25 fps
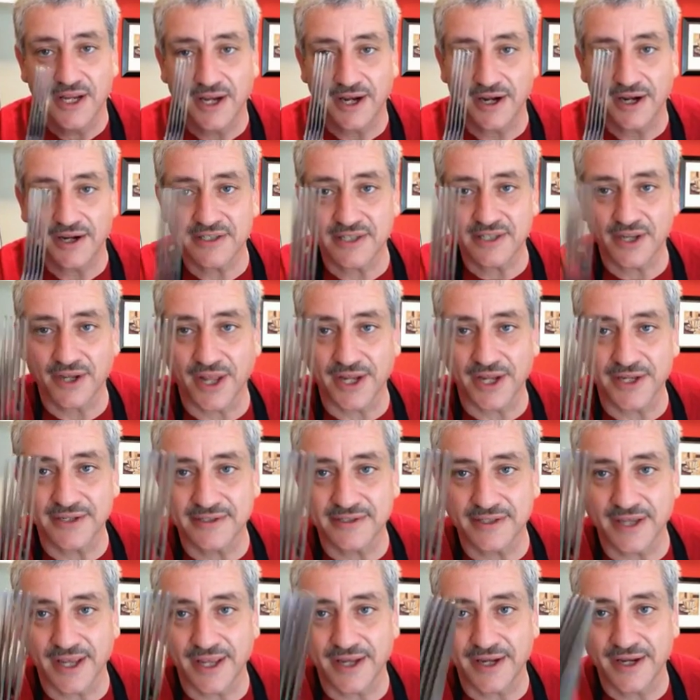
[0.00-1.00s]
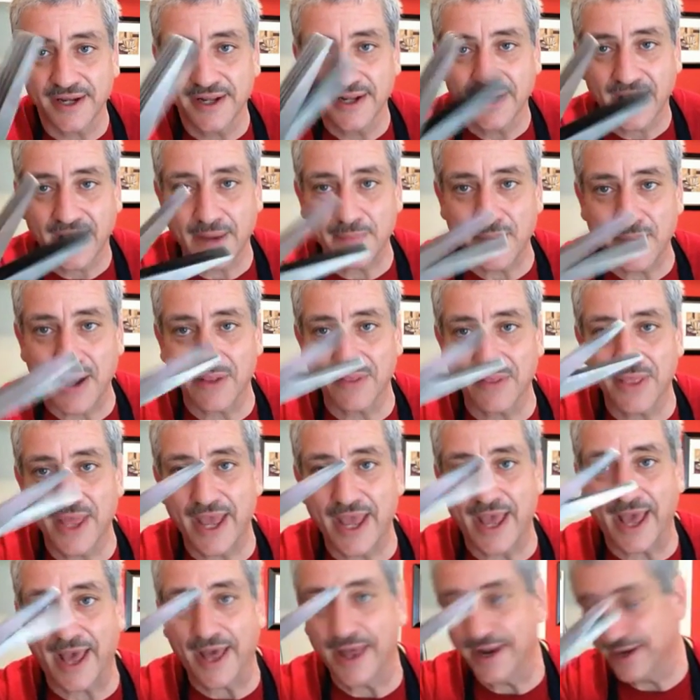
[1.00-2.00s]
There's a nice set. How about
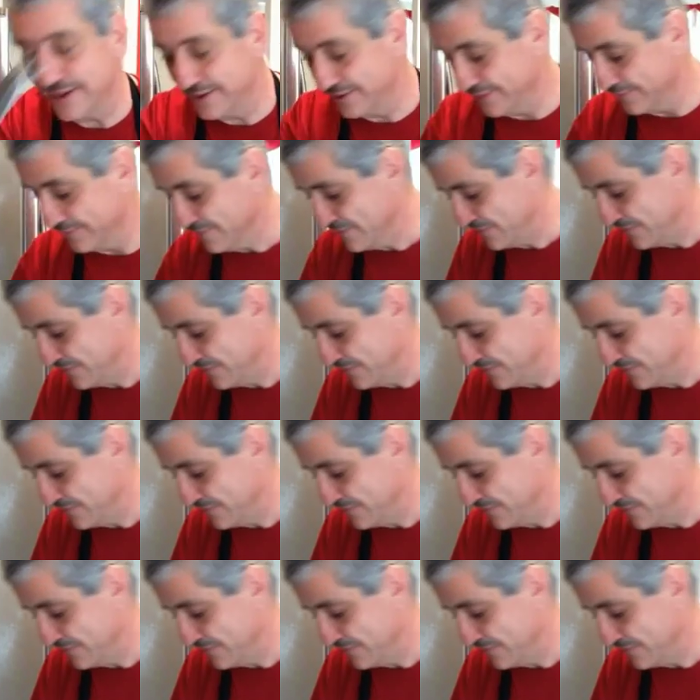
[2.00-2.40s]
that?